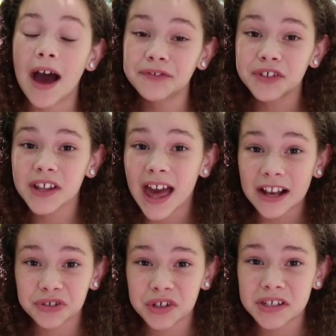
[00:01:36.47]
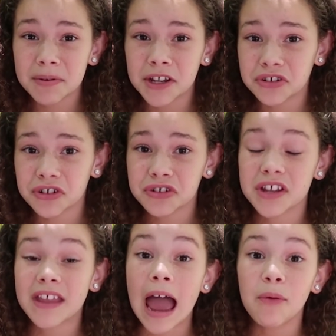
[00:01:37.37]
After the X-rays and pictures,
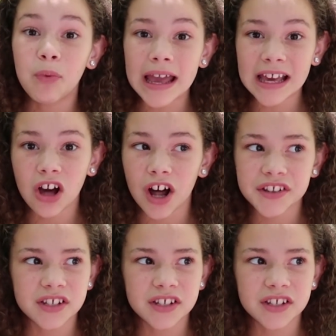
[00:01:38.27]
I went and got